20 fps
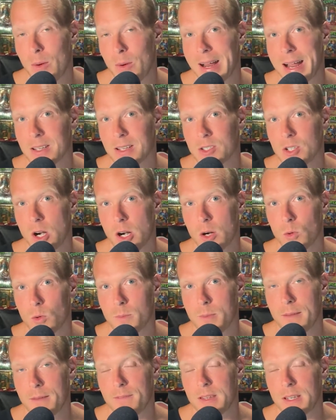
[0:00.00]
I got started with
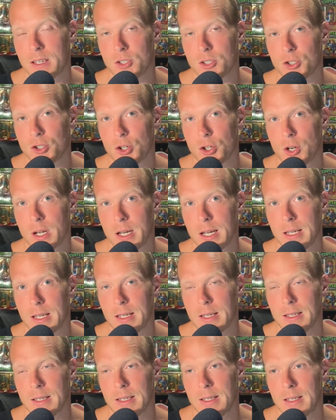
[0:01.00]
my fitness journey,
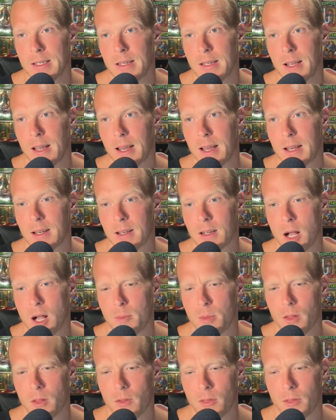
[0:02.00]
and a
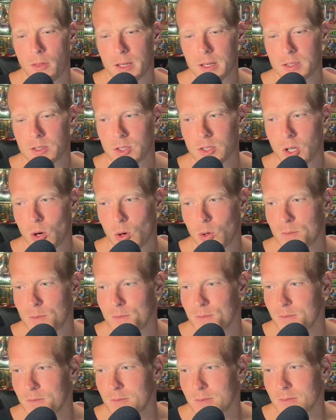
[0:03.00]
couple other things. So
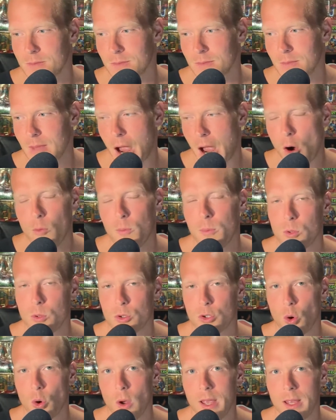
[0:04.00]
I hope you
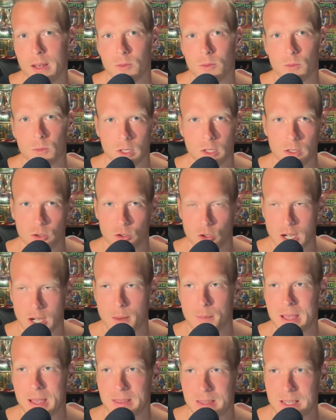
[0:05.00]
enjoy it. I'm going to try to
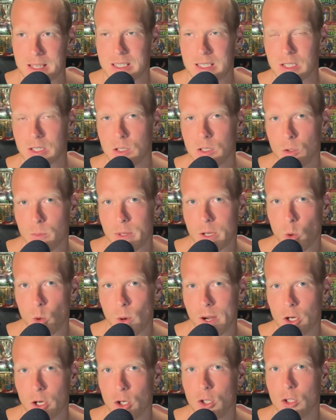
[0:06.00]
make these a little bit
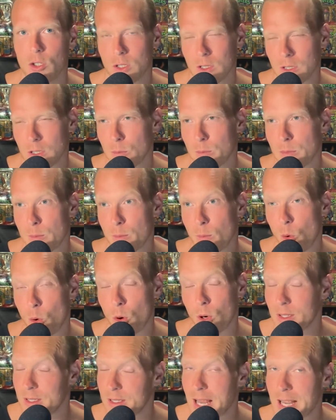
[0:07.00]
quicker, a little bit
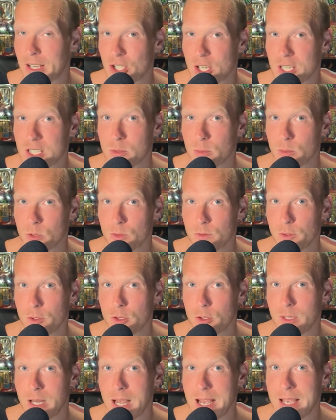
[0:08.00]
more digestible for
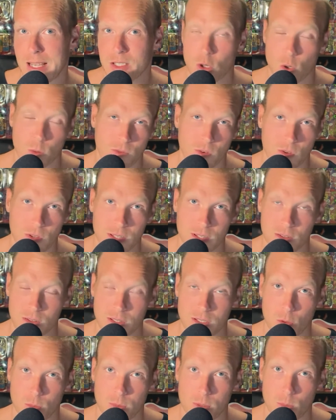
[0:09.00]
you guys, hopefully a
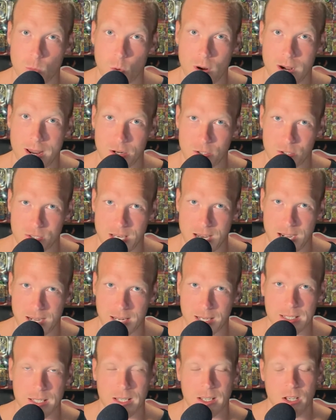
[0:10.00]
little bit more
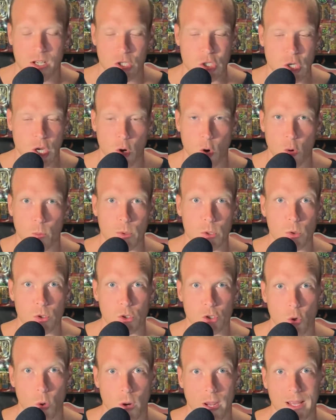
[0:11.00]
entertaining. So I hope you
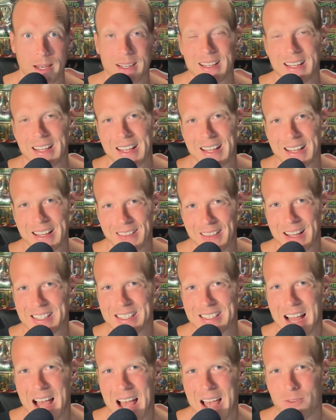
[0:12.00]
enjoy it.
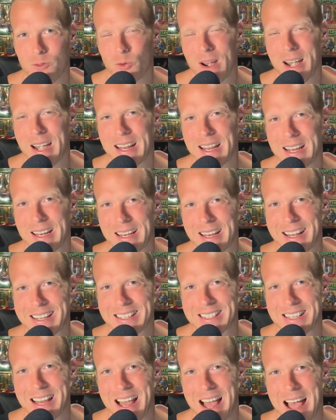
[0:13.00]
Let's dive right in.
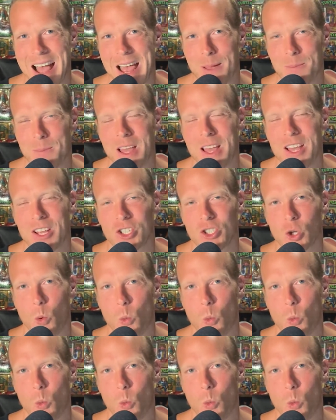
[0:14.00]
It's time to